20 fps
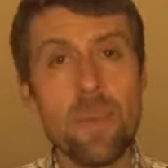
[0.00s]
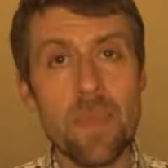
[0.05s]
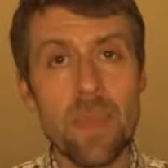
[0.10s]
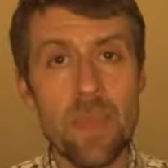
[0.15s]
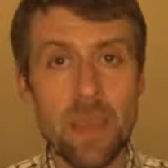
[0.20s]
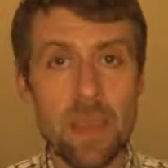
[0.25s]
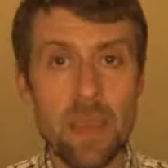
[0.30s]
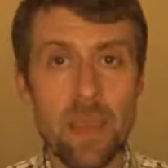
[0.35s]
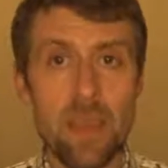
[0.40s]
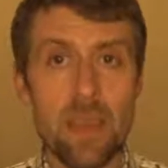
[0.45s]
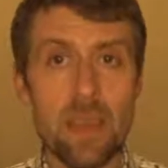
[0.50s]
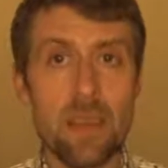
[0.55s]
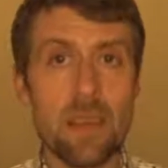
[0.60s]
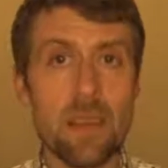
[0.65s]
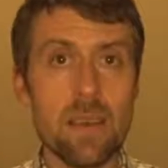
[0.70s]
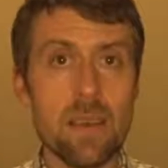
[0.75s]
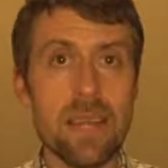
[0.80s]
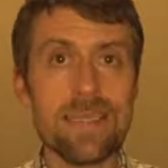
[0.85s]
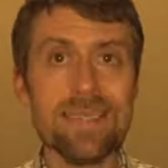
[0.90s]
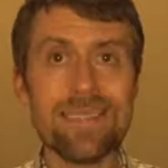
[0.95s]
the
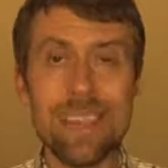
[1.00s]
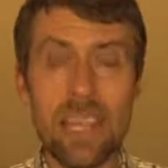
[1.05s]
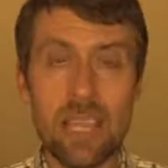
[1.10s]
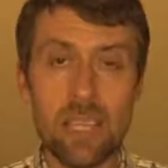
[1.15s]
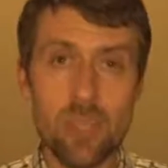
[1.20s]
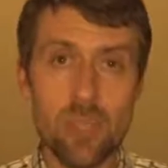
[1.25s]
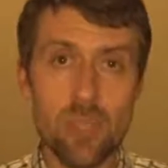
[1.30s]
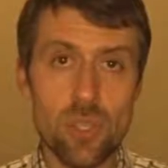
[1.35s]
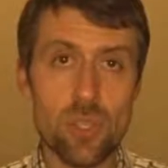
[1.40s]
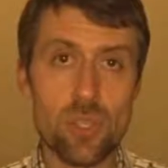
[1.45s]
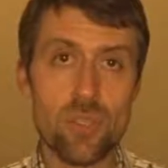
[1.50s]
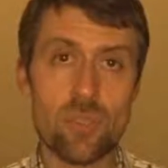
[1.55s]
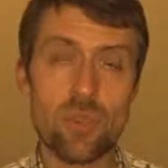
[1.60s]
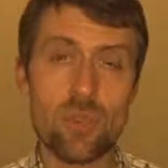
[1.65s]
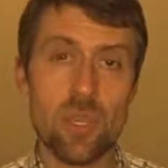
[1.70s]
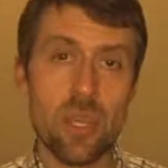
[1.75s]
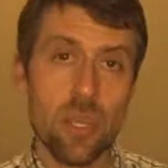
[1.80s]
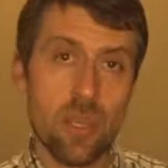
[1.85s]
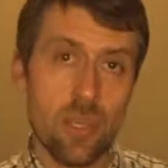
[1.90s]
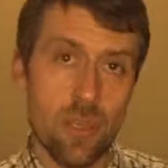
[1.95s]
attention
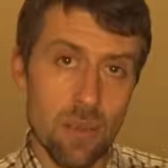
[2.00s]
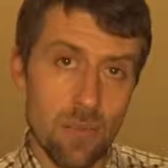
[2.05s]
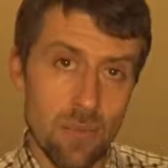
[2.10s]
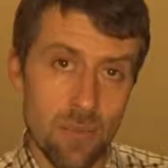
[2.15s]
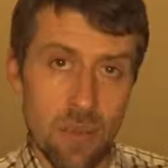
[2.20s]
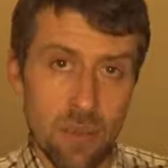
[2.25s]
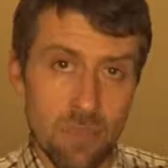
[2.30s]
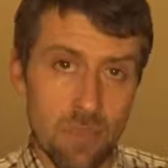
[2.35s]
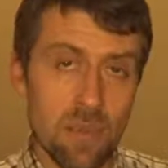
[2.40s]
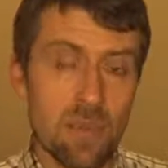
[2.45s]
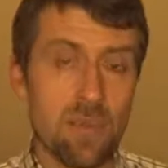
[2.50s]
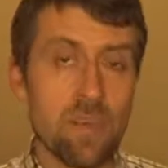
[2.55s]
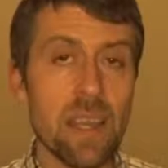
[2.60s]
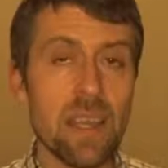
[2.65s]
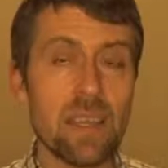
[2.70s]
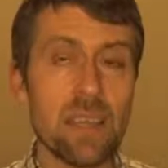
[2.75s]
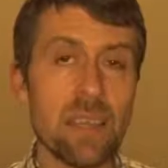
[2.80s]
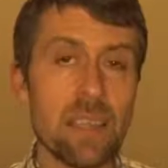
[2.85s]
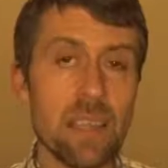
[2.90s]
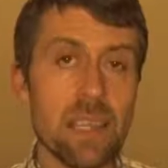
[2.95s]
from the
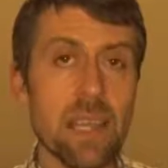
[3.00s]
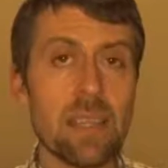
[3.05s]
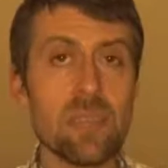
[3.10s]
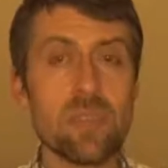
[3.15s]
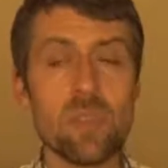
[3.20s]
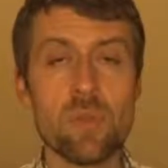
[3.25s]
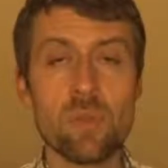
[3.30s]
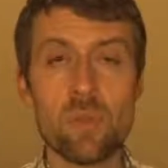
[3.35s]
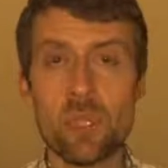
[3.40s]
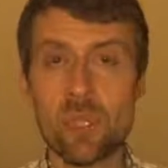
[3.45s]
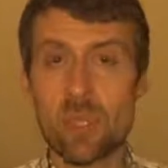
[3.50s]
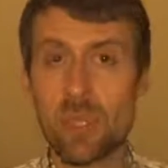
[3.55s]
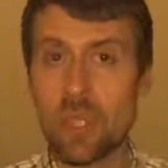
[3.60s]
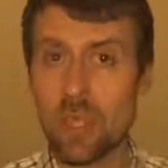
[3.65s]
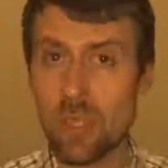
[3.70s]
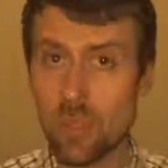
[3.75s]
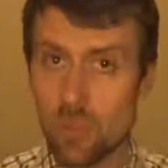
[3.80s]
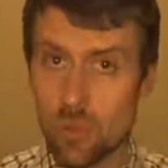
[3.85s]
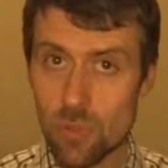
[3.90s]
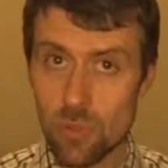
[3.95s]
final customer
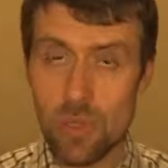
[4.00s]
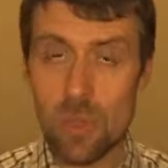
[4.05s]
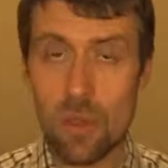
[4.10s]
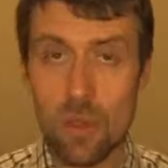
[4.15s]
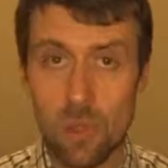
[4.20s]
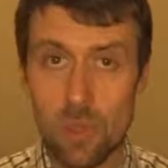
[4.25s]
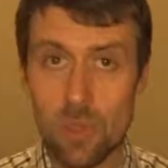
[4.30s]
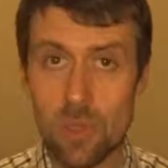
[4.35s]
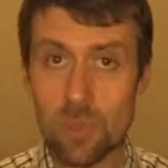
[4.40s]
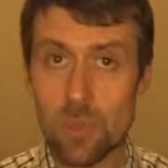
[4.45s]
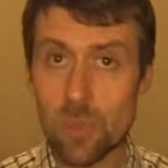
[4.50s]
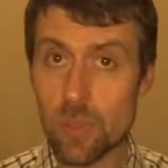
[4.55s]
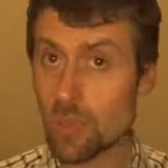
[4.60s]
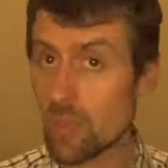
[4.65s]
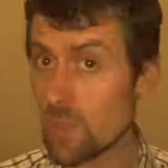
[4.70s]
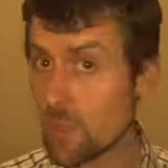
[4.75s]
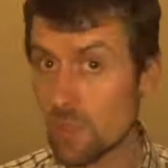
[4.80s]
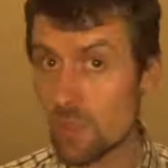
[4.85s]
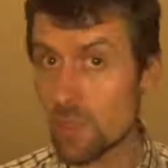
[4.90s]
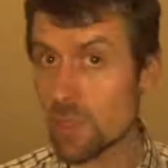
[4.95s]
to the local
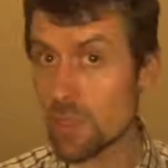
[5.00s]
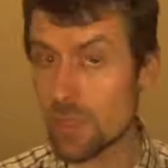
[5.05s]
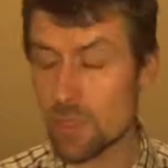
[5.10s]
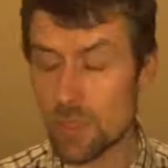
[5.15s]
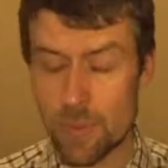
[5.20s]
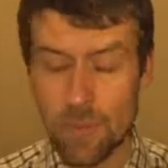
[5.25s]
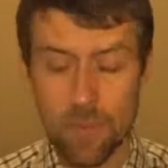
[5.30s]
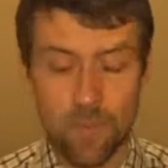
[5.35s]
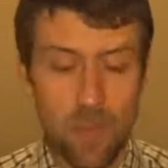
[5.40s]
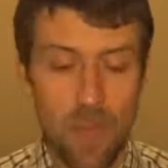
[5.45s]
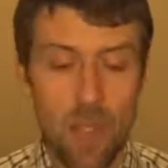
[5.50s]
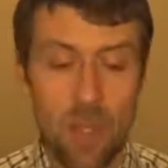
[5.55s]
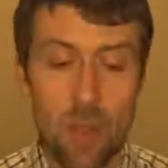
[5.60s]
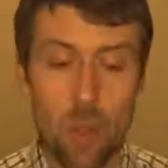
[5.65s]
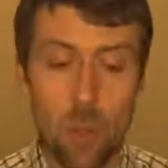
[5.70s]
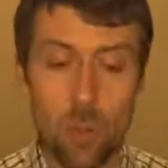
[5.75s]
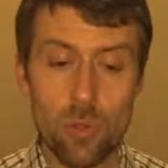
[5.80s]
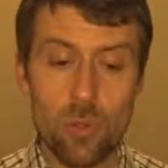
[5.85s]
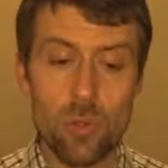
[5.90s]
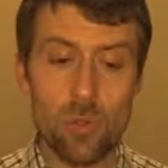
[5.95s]
producers.
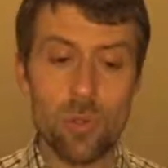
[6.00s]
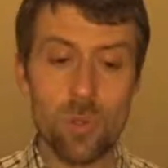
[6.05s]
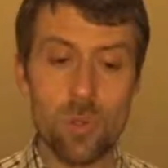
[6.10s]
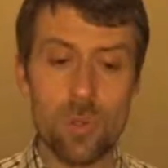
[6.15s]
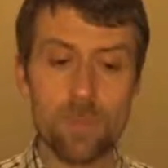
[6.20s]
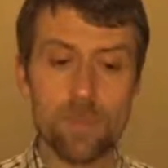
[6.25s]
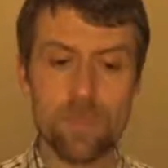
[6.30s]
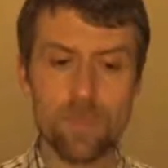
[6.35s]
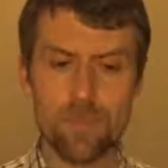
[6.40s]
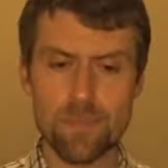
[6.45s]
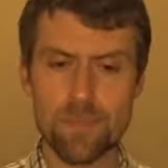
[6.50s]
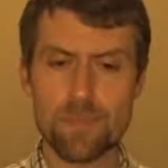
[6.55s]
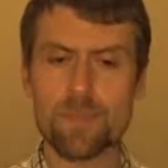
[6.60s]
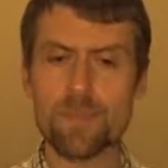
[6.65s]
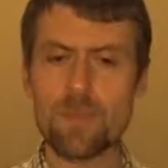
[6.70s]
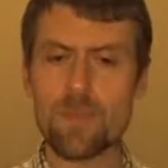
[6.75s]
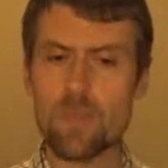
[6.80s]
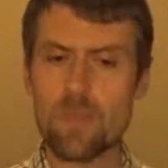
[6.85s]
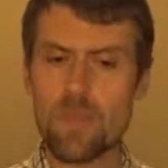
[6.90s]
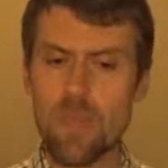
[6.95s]
Also,
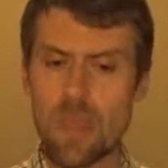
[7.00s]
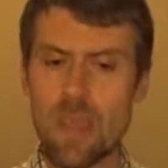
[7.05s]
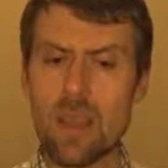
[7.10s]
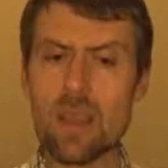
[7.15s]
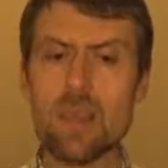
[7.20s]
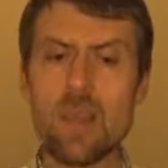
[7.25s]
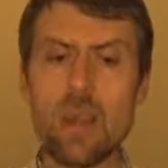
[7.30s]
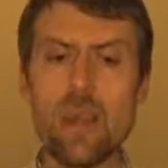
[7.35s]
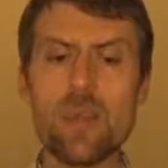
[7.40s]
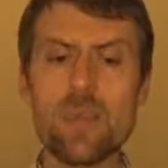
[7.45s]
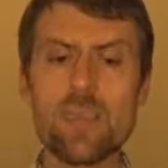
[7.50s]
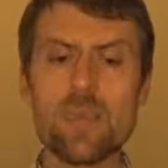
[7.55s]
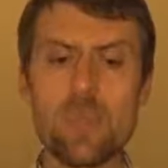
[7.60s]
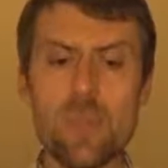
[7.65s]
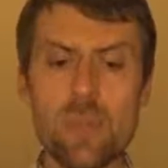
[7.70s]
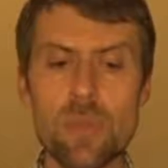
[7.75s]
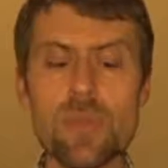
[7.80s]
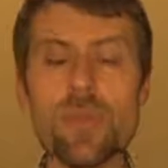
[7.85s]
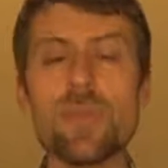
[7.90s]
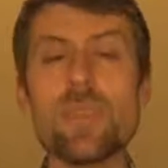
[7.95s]
local
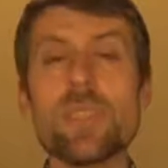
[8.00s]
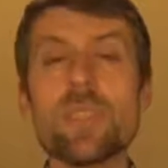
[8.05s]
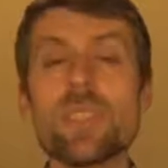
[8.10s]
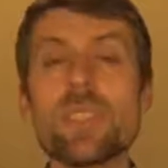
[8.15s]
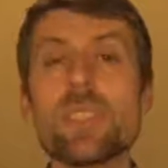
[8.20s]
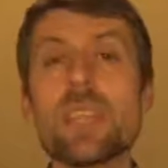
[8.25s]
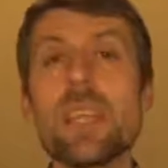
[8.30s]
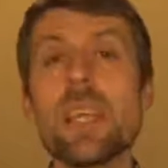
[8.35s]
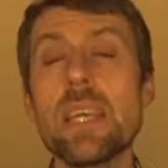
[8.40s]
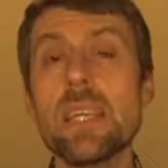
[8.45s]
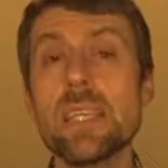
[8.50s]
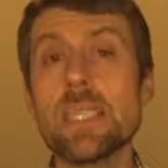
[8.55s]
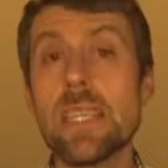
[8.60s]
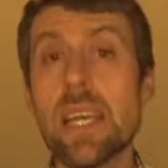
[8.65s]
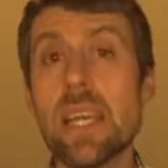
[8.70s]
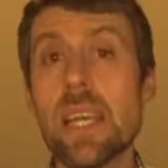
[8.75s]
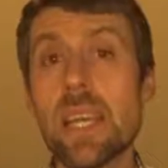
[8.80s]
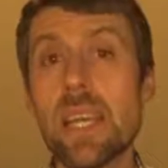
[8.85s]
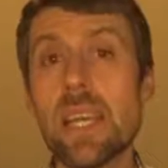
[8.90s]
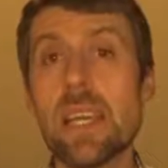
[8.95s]
producers,
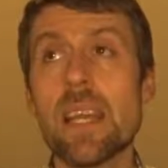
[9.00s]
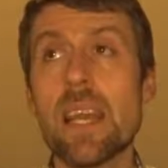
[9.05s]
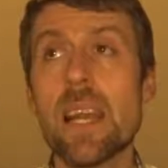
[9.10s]
they